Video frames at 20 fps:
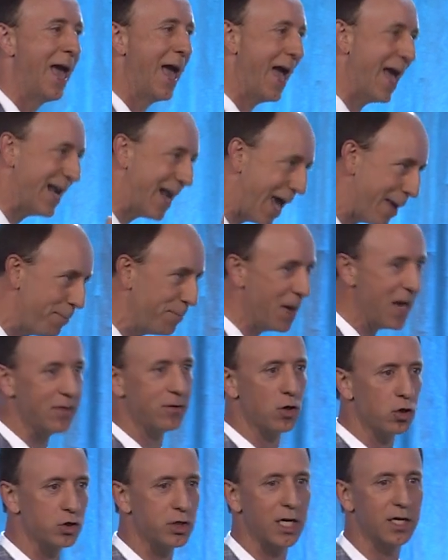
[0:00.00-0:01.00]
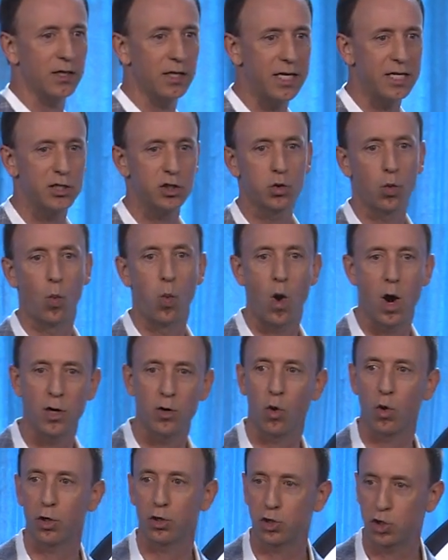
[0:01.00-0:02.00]
And I bet there's at least one
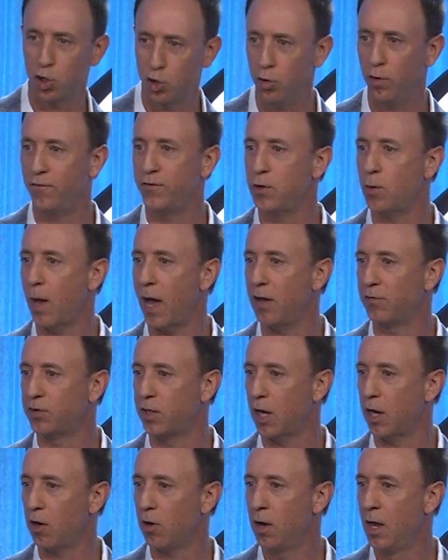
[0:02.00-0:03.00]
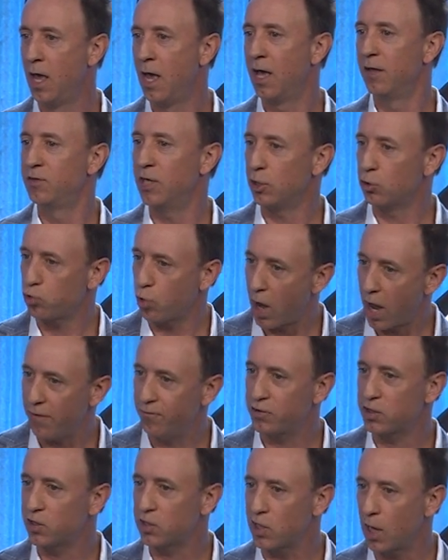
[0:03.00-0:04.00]
or two of you out there that
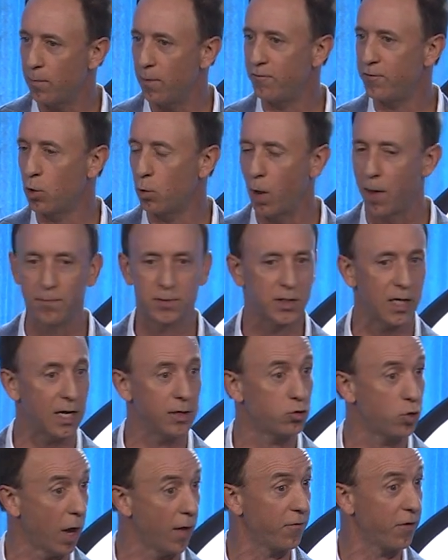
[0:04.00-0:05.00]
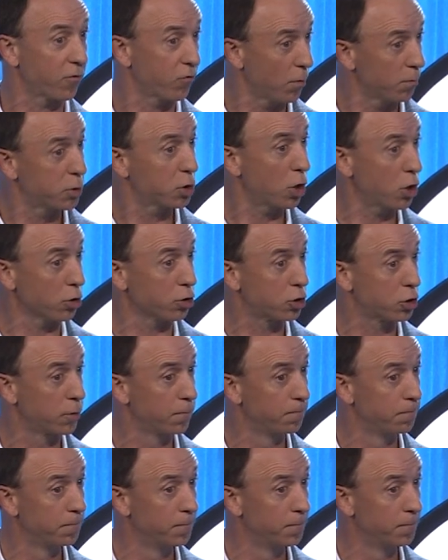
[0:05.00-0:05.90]
drive some of your website traffic from search.